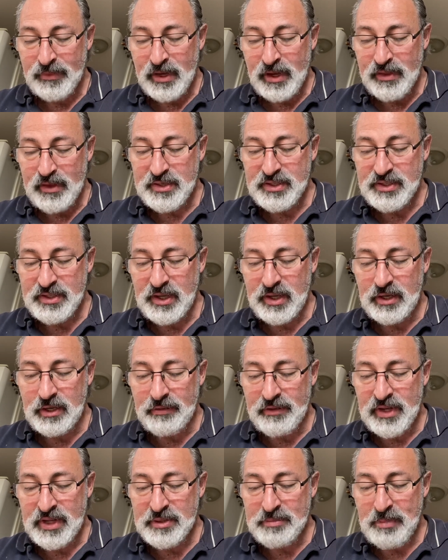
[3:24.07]
The scene of
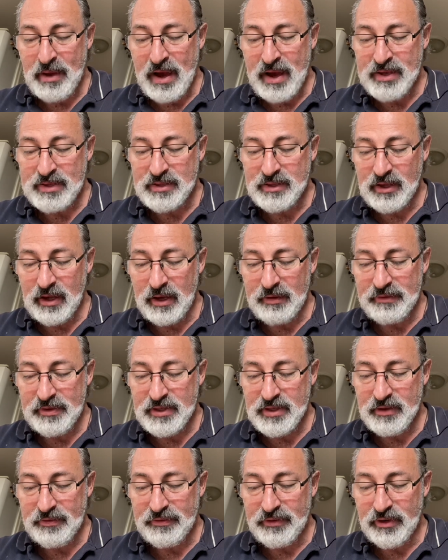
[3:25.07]
his past life is
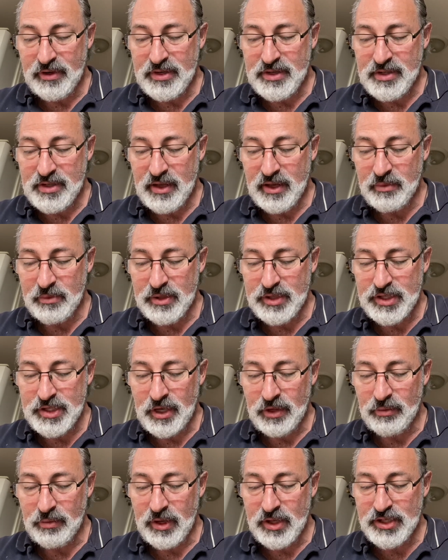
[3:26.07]
the first thing which
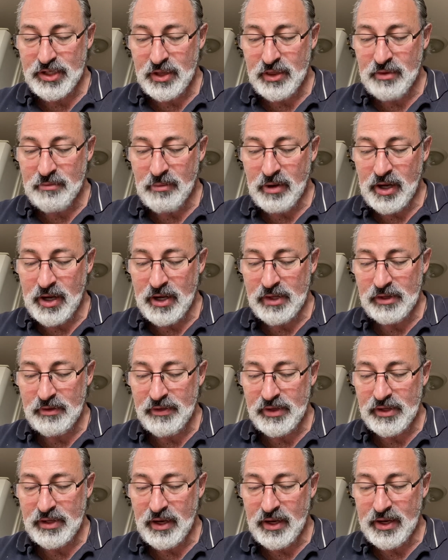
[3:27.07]
shall rush on the mind of
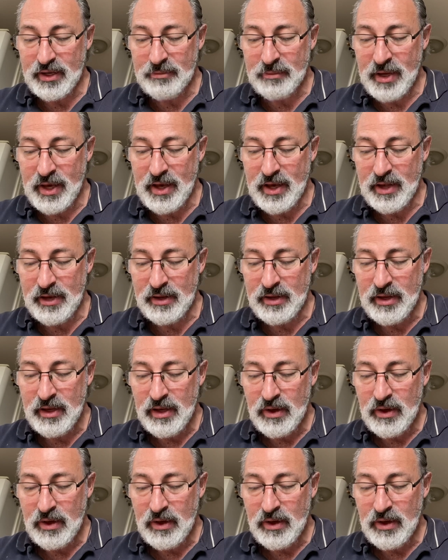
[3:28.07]
the dying man